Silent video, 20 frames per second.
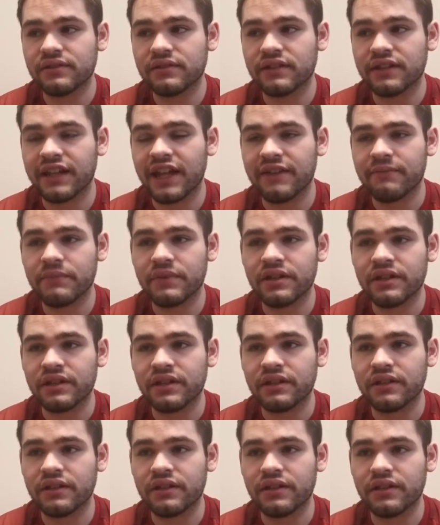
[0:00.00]
gave
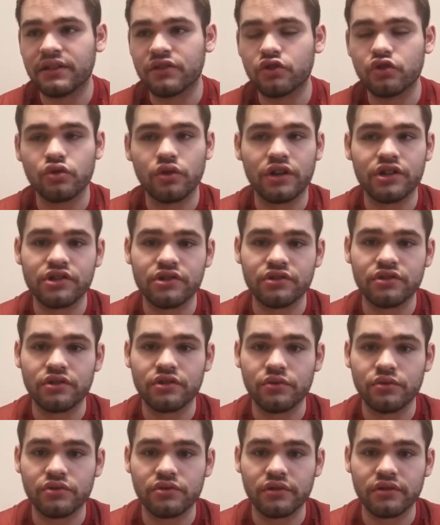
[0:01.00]
me instructions to
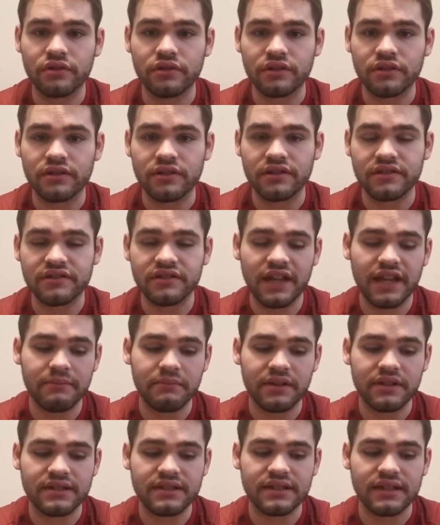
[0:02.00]
do certain
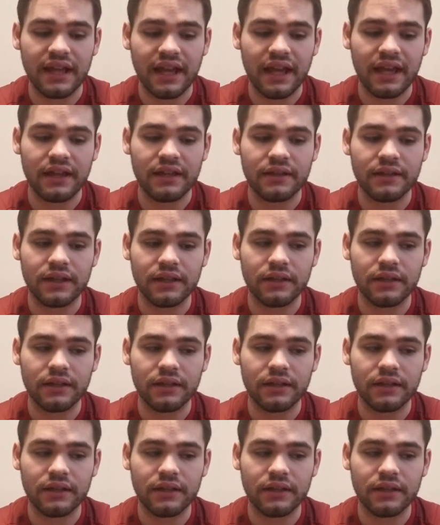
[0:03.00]
assignments that